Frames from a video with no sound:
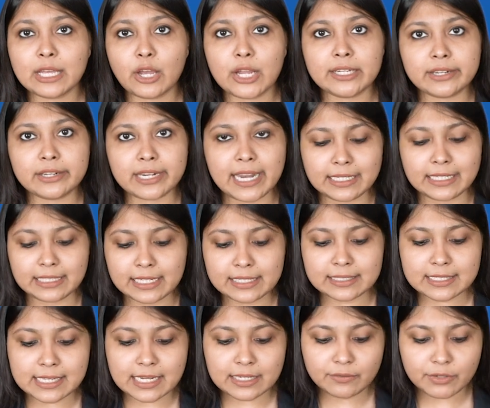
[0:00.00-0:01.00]
at right
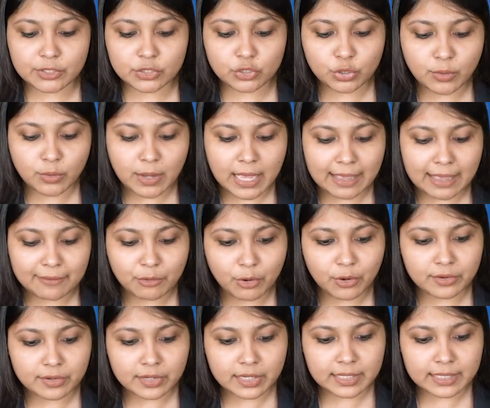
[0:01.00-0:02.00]
hand side which you have
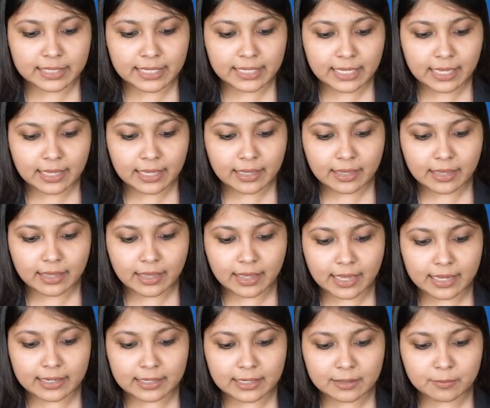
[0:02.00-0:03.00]
already.
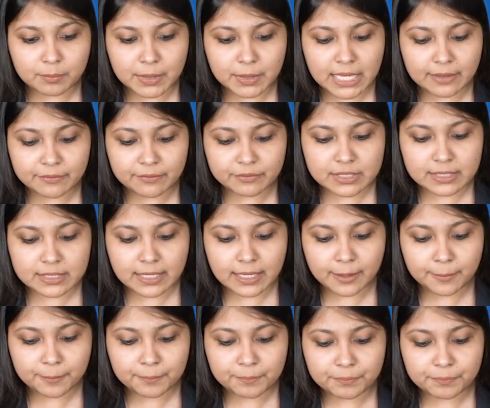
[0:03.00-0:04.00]
NNPFC.